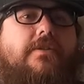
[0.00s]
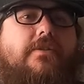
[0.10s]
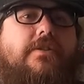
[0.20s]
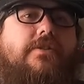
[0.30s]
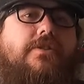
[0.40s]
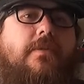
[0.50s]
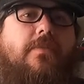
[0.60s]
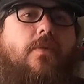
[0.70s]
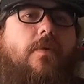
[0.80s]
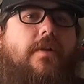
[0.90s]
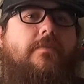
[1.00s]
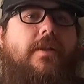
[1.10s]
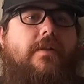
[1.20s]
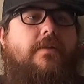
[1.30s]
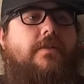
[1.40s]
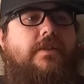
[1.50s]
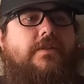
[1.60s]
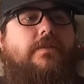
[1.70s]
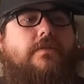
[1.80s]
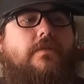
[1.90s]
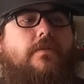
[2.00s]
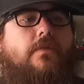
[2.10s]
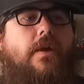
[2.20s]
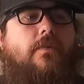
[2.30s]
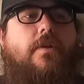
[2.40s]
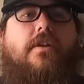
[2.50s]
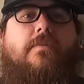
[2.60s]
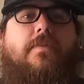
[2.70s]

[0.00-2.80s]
There is a cheaper one, but I wanted to